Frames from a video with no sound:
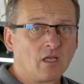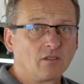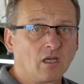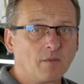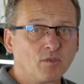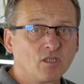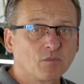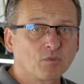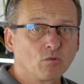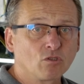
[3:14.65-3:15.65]
it is
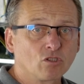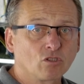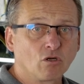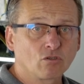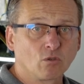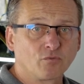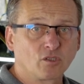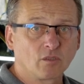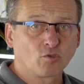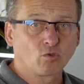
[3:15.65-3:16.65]
best to switch the
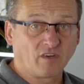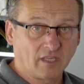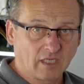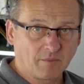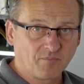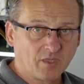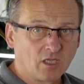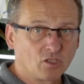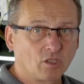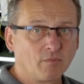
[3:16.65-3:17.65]
boiler to
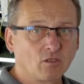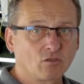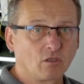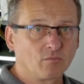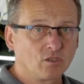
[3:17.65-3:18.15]
standby mode.